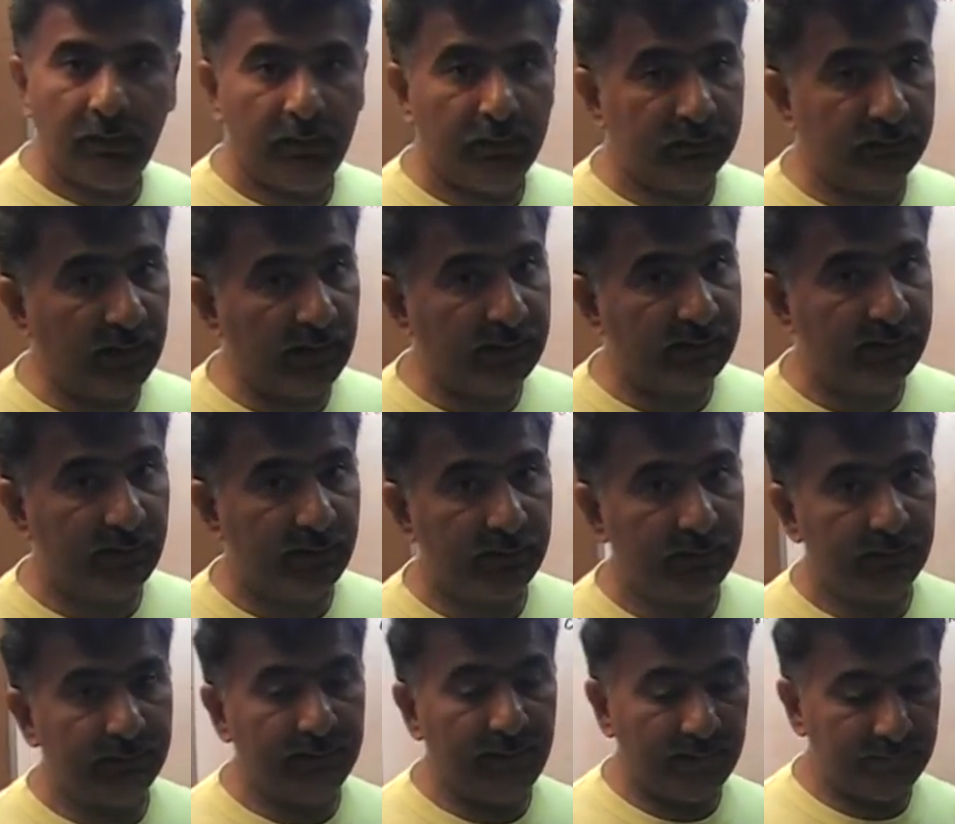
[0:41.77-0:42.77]
Not
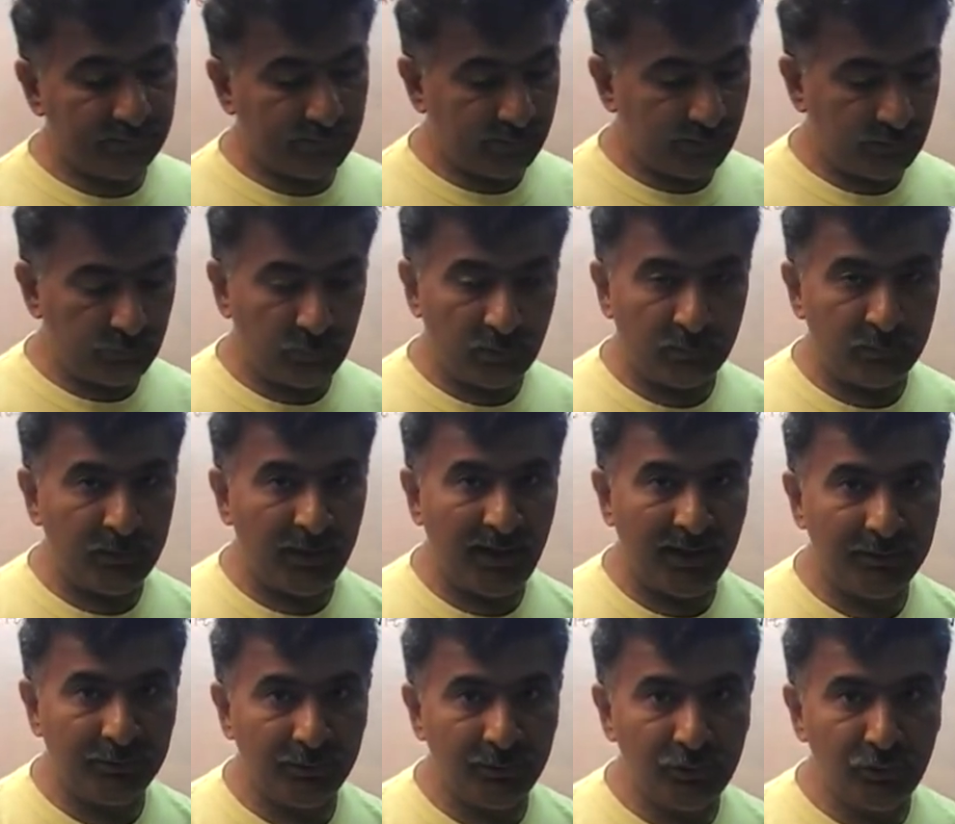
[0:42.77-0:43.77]
that it would apply
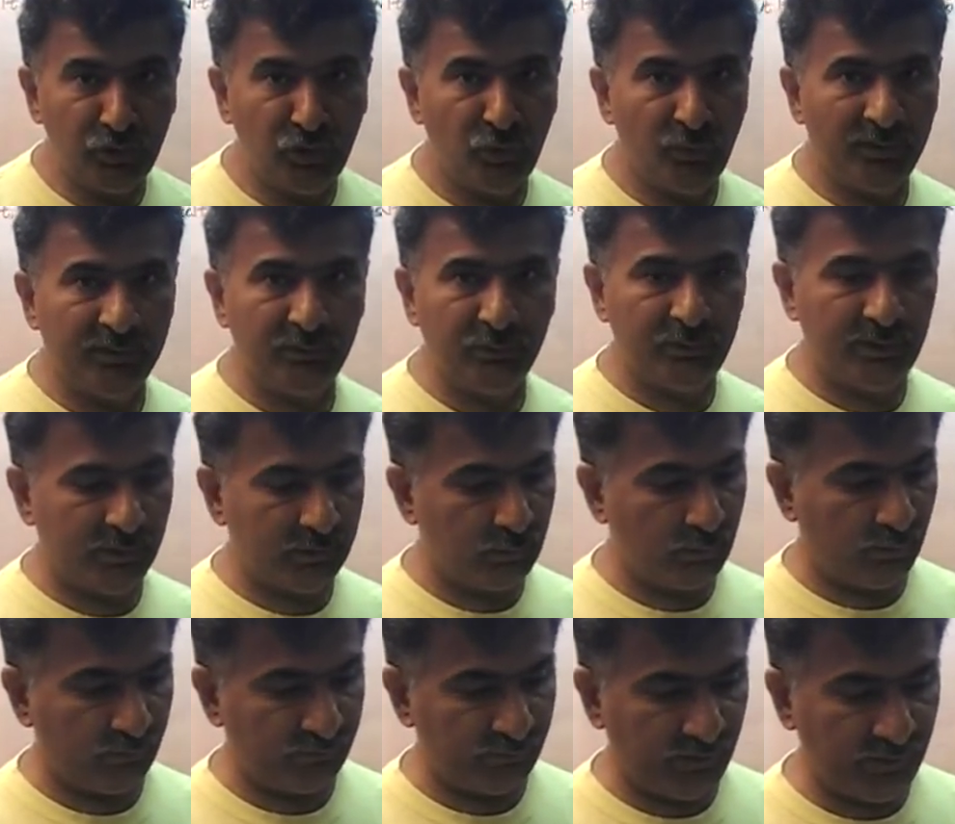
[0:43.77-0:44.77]
to you when you take your
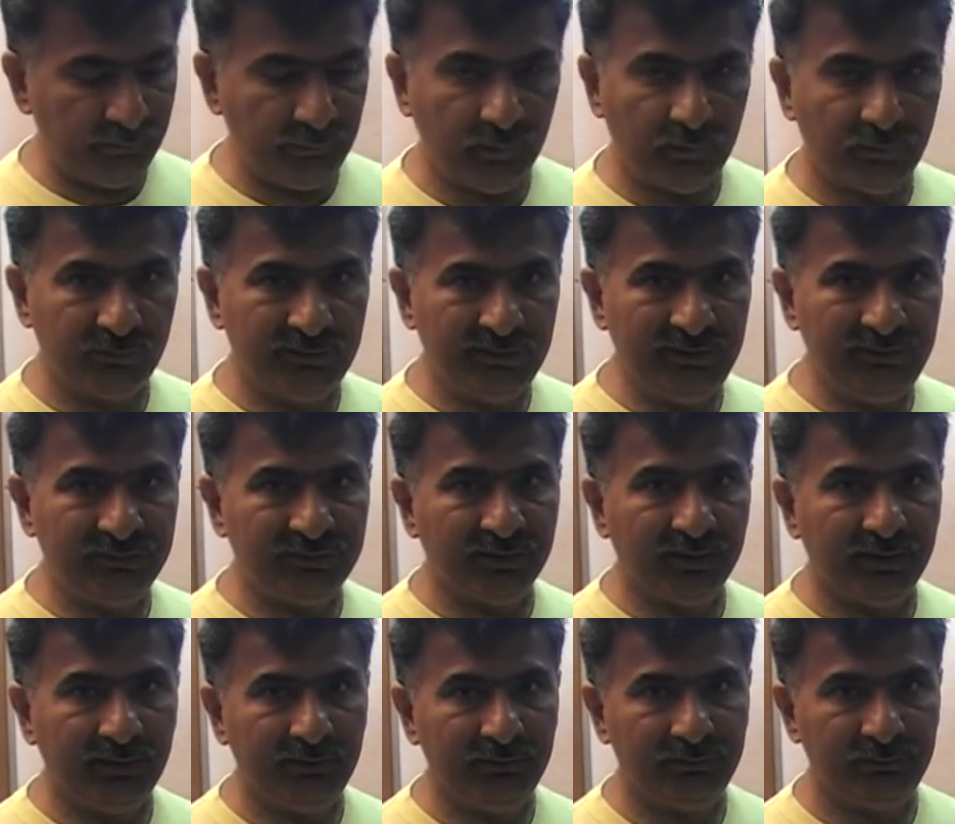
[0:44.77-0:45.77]
exam, because these
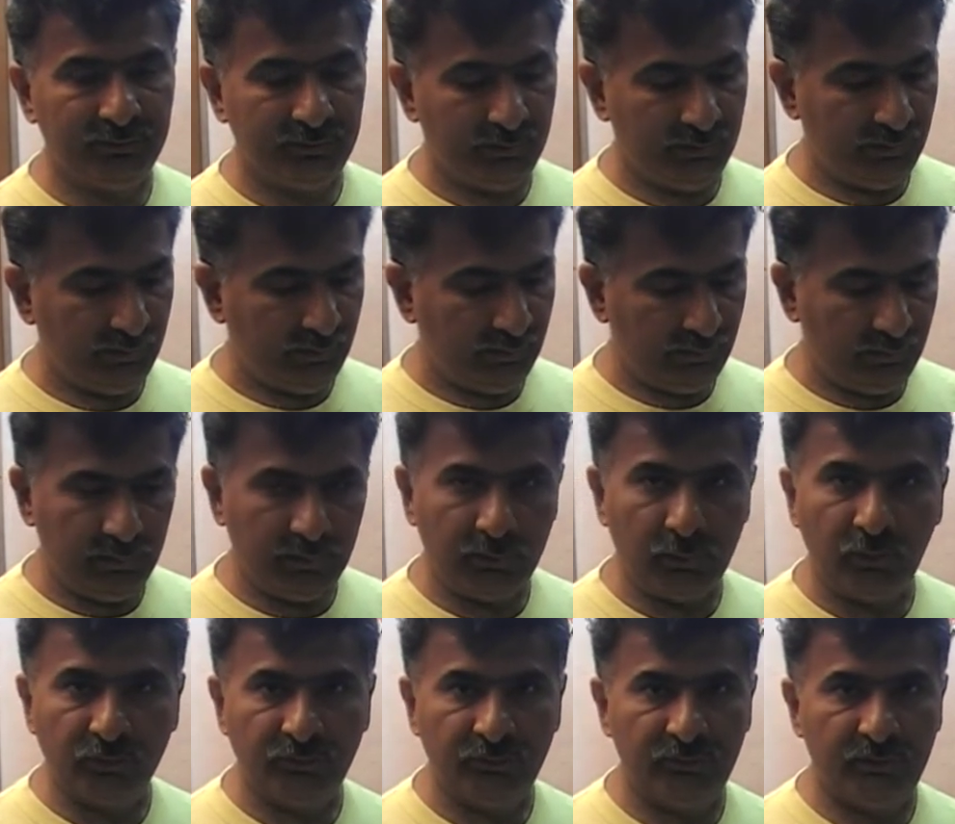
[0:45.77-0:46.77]
days the
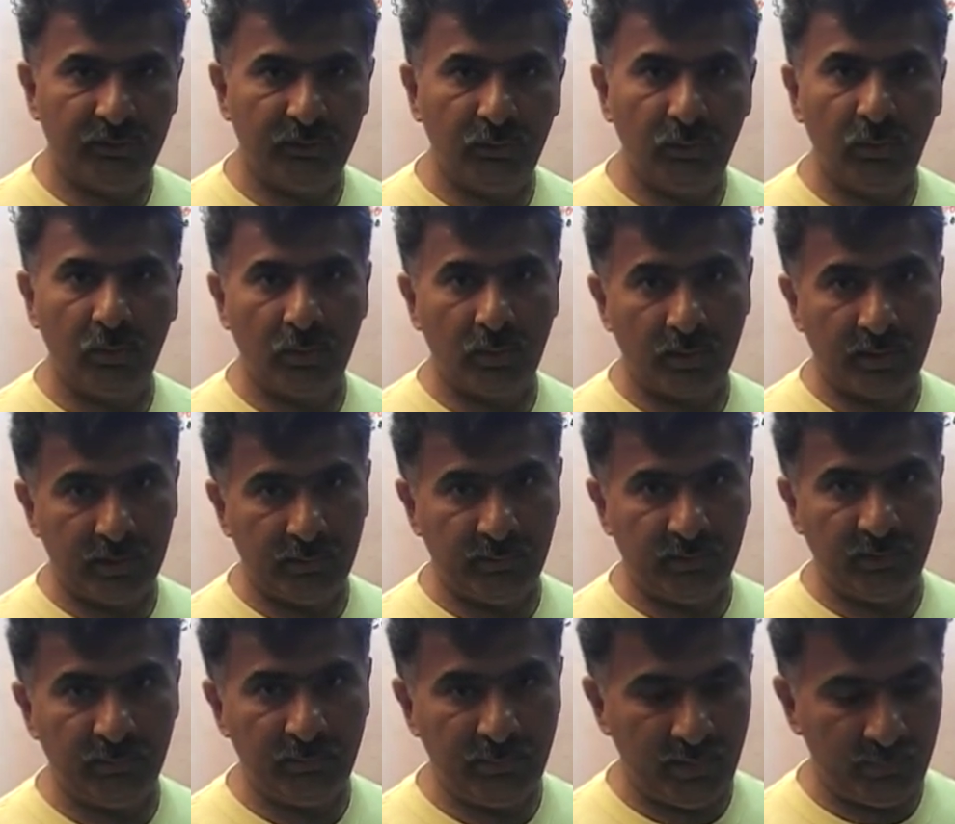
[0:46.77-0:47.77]
questions are no longer given
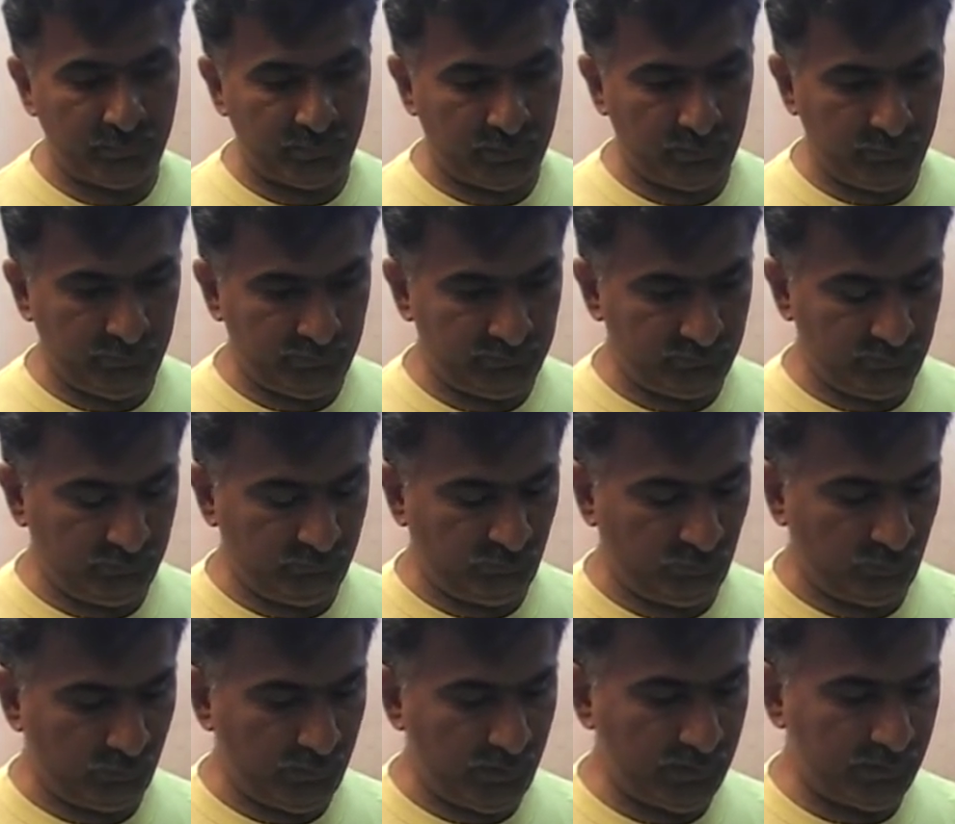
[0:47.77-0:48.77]
in paper and pencil
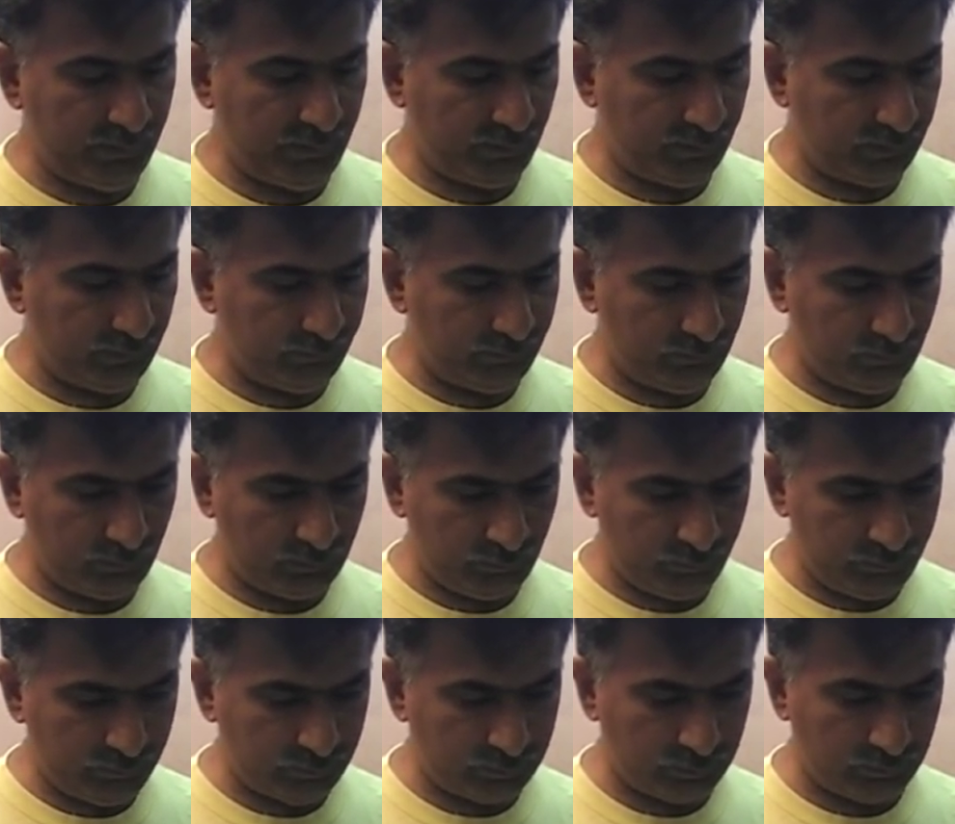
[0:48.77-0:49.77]
format. They are given on the
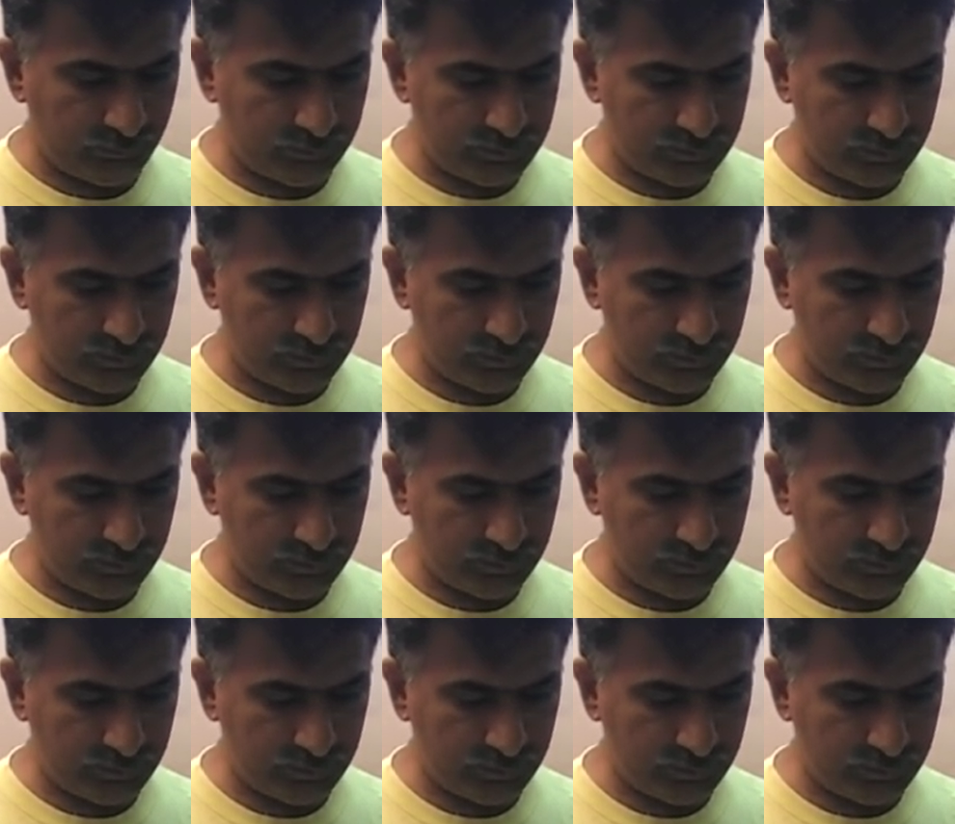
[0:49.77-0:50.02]
computer,